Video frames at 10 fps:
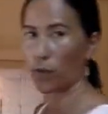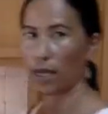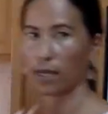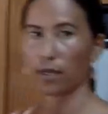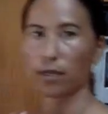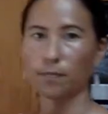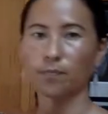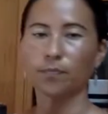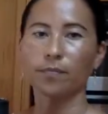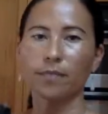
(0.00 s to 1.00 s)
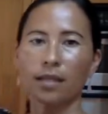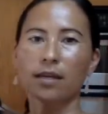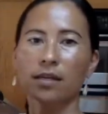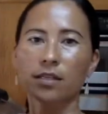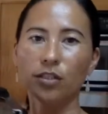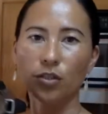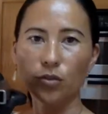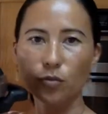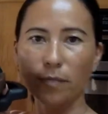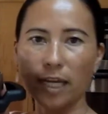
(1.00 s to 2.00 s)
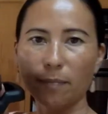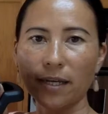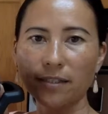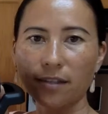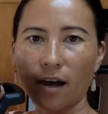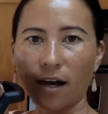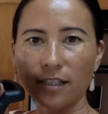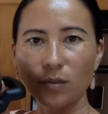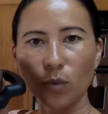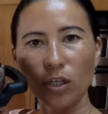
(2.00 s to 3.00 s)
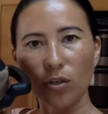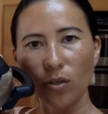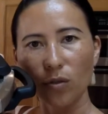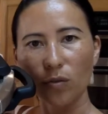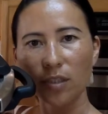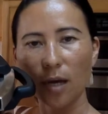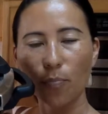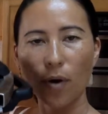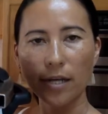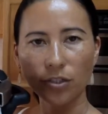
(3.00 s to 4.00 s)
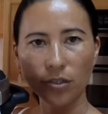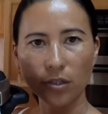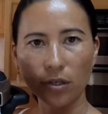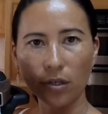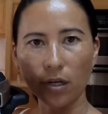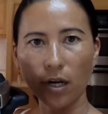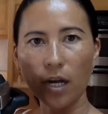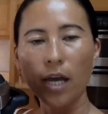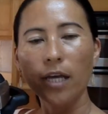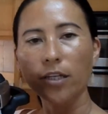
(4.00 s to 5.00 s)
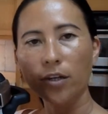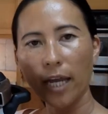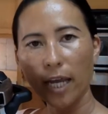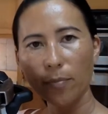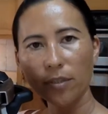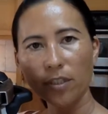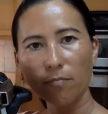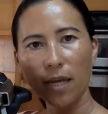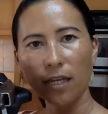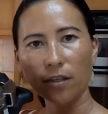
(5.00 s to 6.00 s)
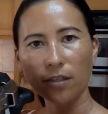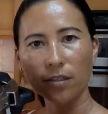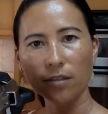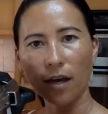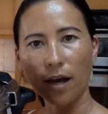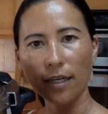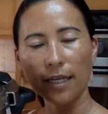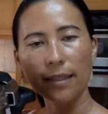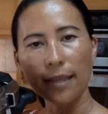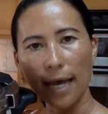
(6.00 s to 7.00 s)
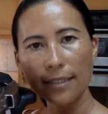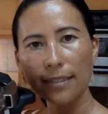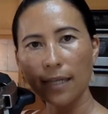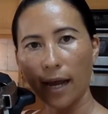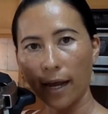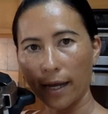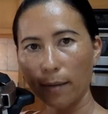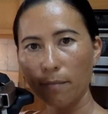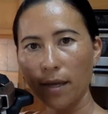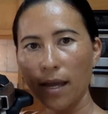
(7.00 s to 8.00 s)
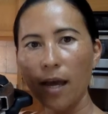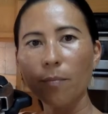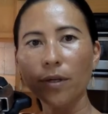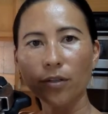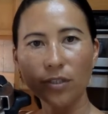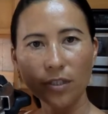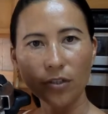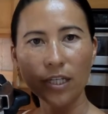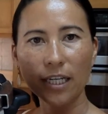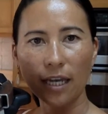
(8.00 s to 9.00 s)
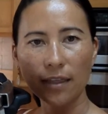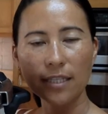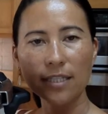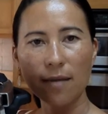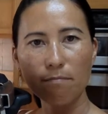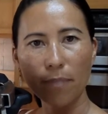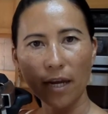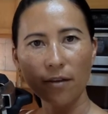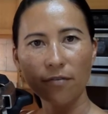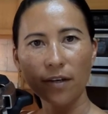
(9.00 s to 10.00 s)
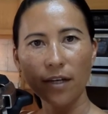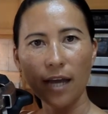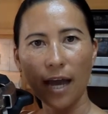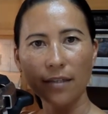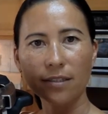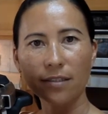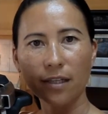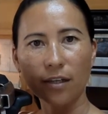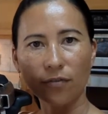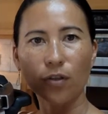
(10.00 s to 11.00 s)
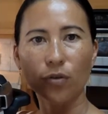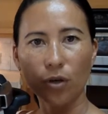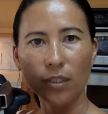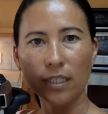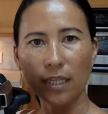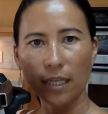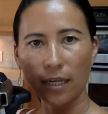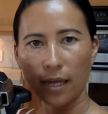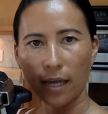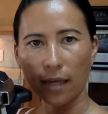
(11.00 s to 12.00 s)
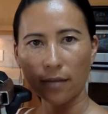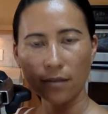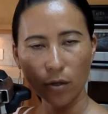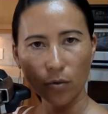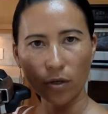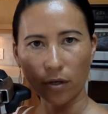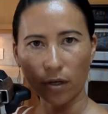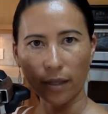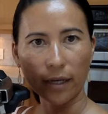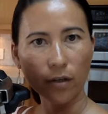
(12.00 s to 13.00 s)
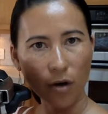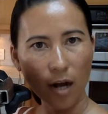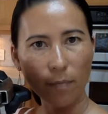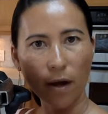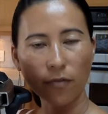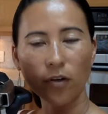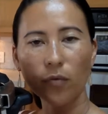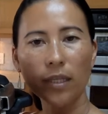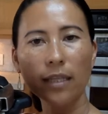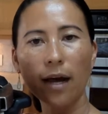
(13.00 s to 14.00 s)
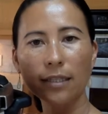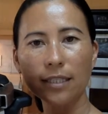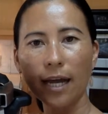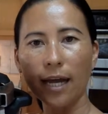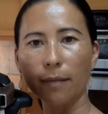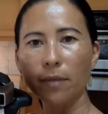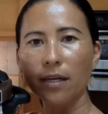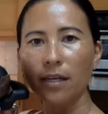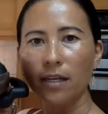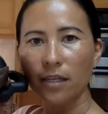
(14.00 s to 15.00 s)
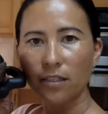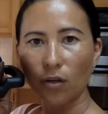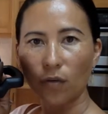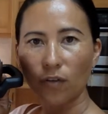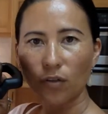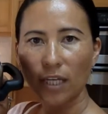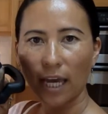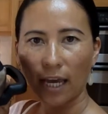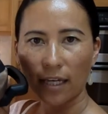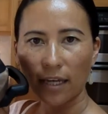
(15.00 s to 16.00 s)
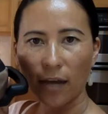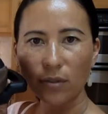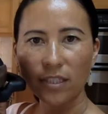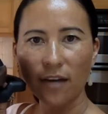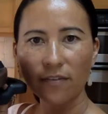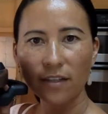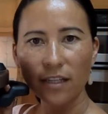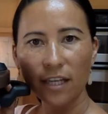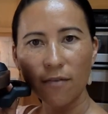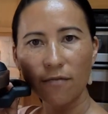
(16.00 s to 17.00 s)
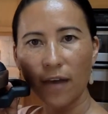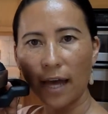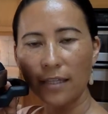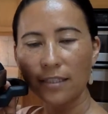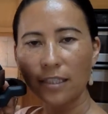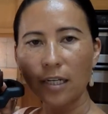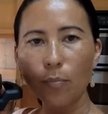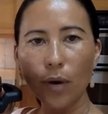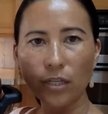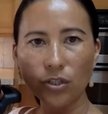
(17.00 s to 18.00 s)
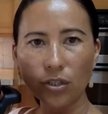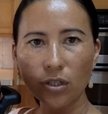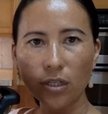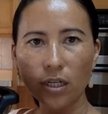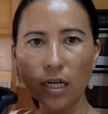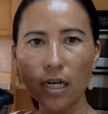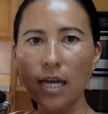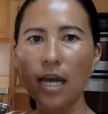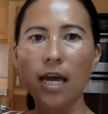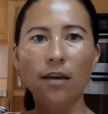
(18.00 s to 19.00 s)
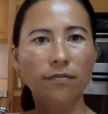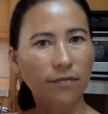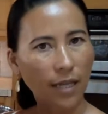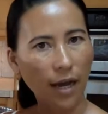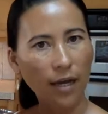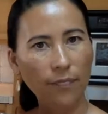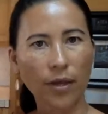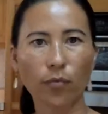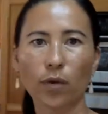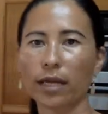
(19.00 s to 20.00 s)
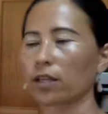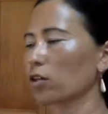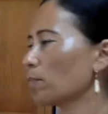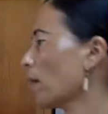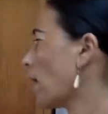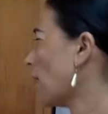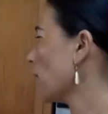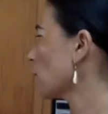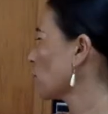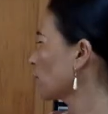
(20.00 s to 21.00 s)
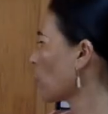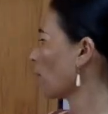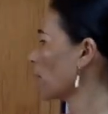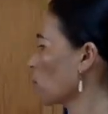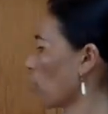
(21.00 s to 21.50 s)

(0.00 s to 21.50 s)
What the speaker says: right here to make my stocks. When you use a pressure cooker, you're able to make your stock in less time, but you're still going to get the same benefit as if you cooked it in a slow cooker, like a crock pot, for a really long time. So if you can, I would definitely invest in a pressure cooker. If not, a regular pot would probably